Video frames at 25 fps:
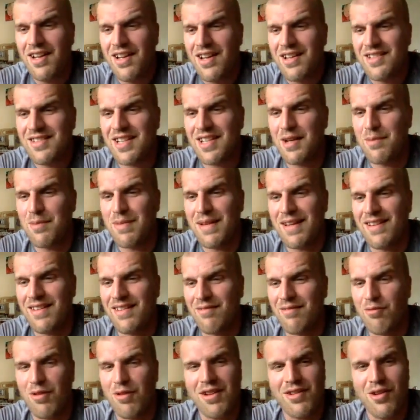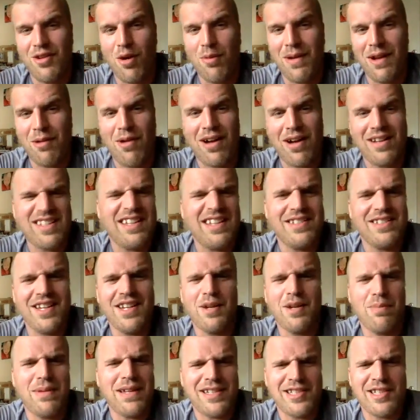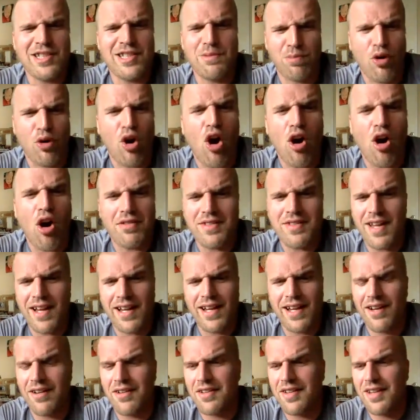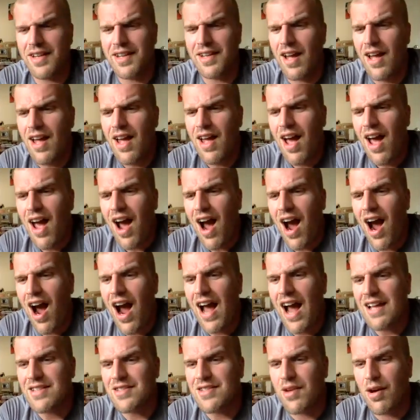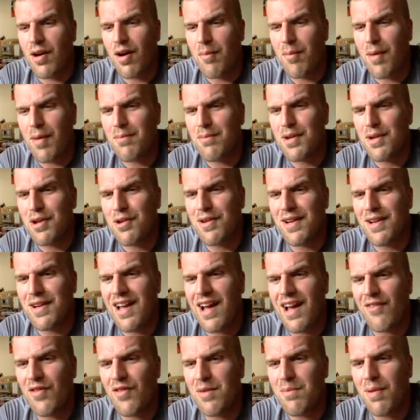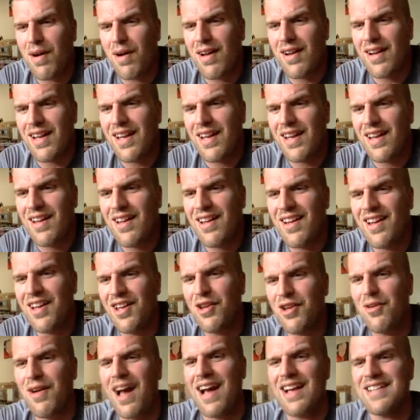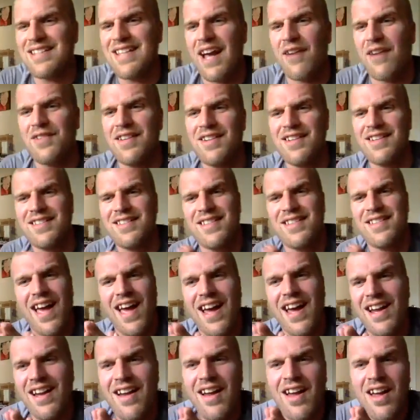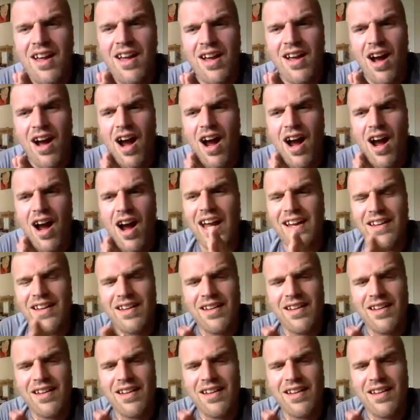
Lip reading: It's going to be what nobody wants. It's going to be sprawls. I guarantee it. All right. So I'm unmuting everybody. You guys have to decide. All right.